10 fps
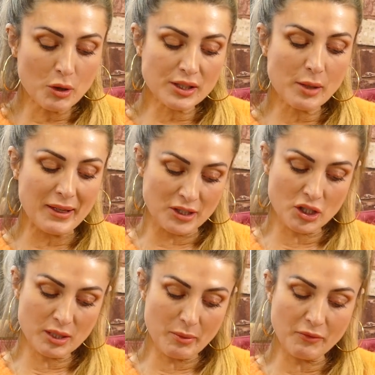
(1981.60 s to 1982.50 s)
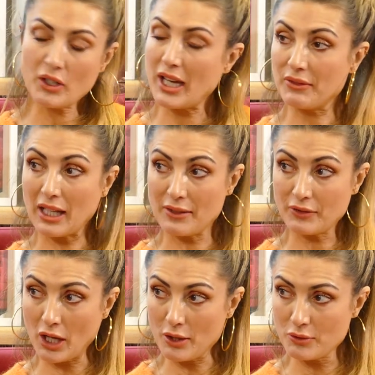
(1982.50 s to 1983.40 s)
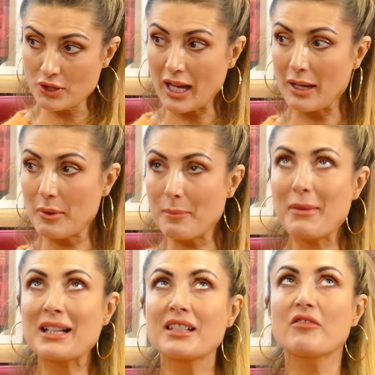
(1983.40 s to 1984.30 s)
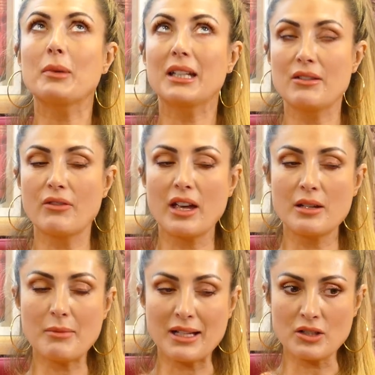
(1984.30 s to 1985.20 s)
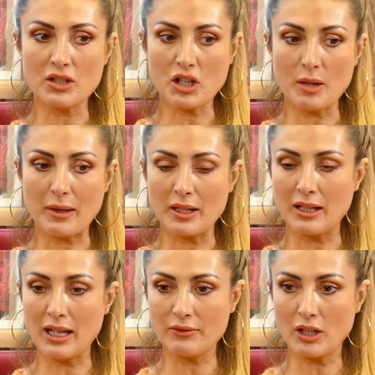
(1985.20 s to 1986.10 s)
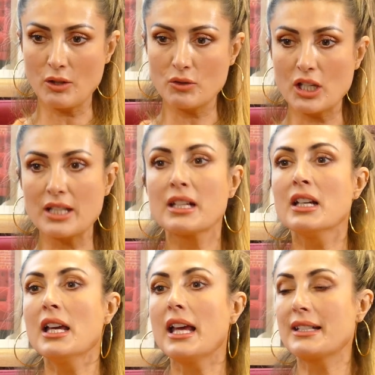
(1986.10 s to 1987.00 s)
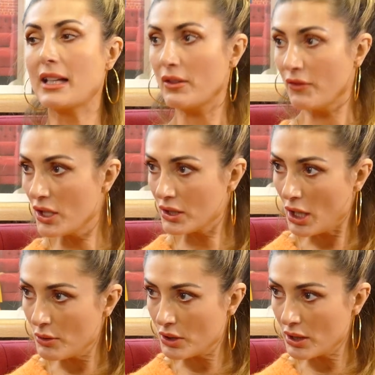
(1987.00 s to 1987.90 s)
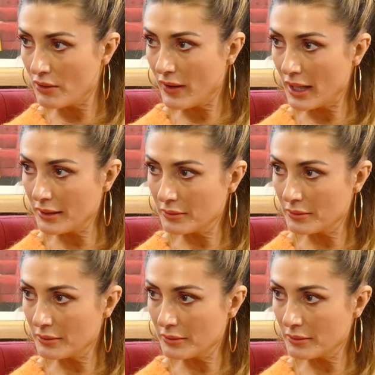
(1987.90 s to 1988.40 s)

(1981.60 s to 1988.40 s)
also mentioned to me before you have a life coach. I'm a massive believer in mentorship and life coaches. Is that the first coach that you've had?